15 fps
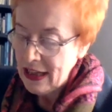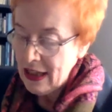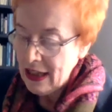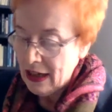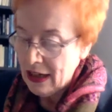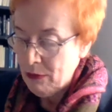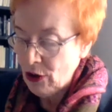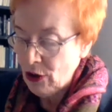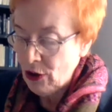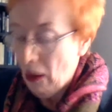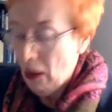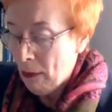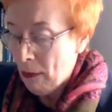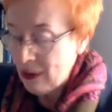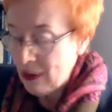a
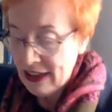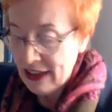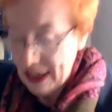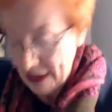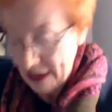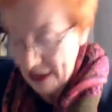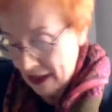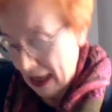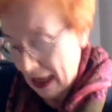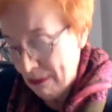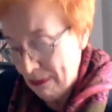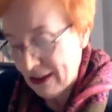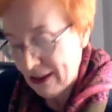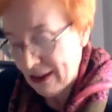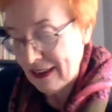monopoly
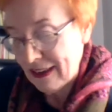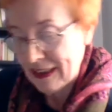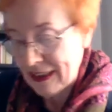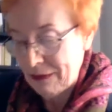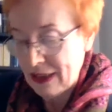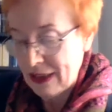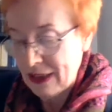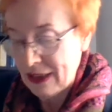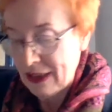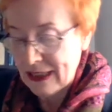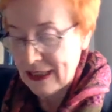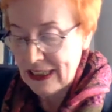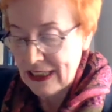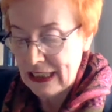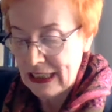capitalism,
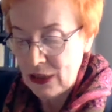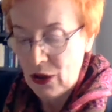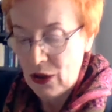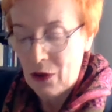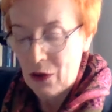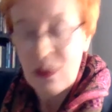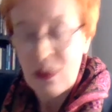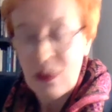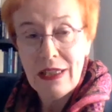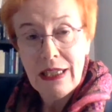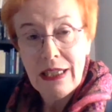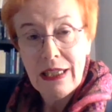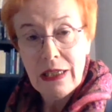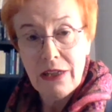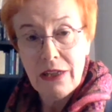as
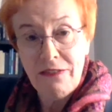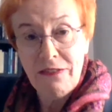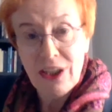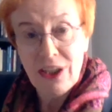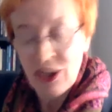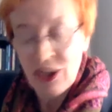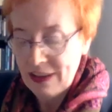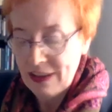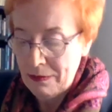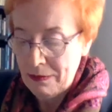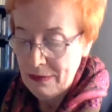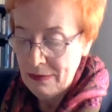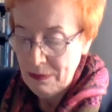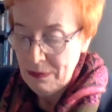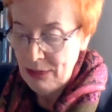fascism
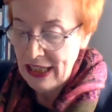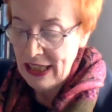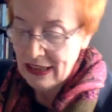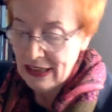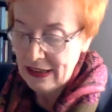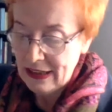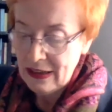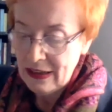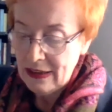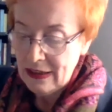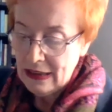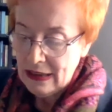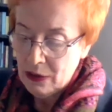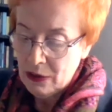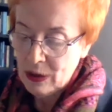
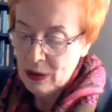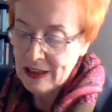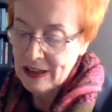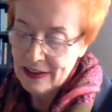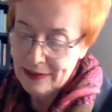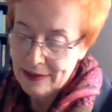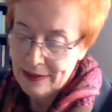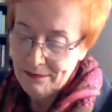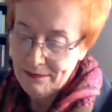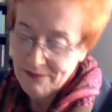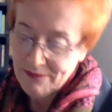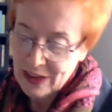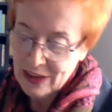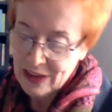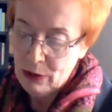was
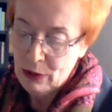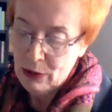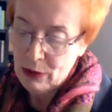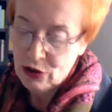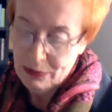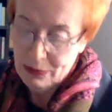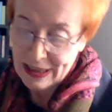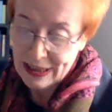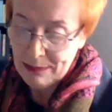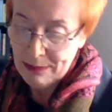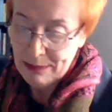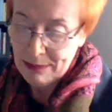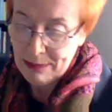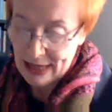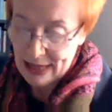supposed to be
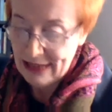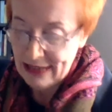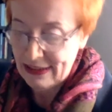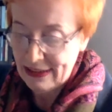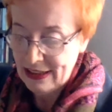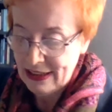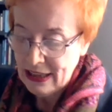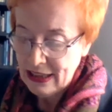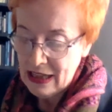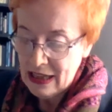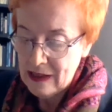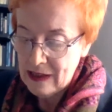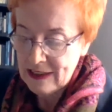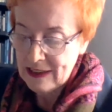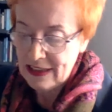explained
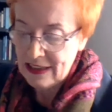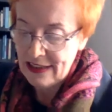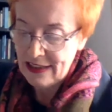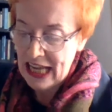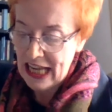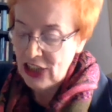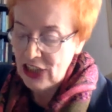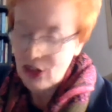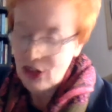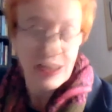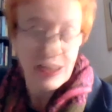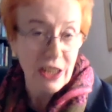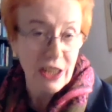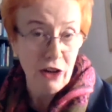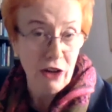as an agency
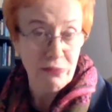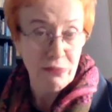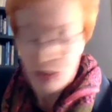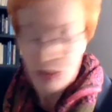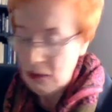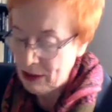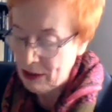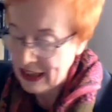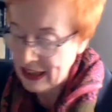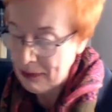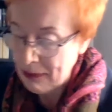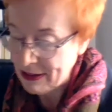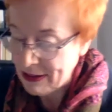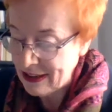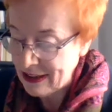of monopoly
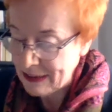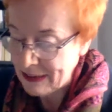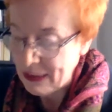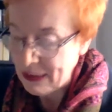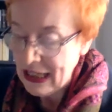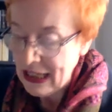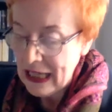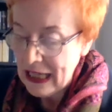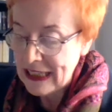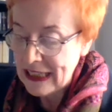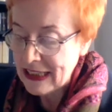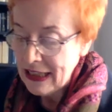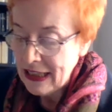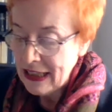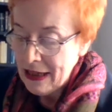capitalism. It's
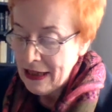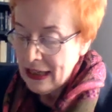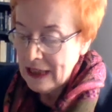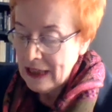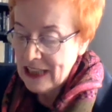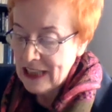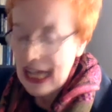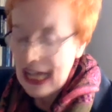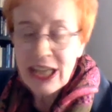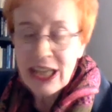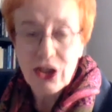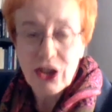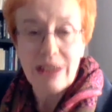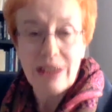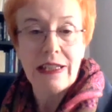
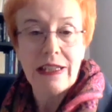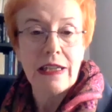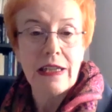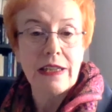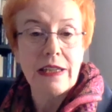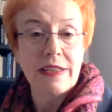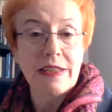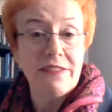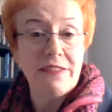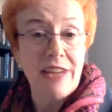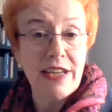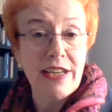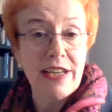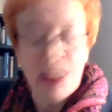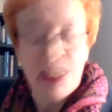actually the
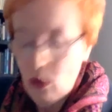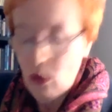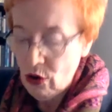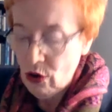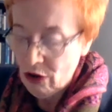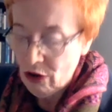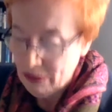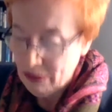very core of the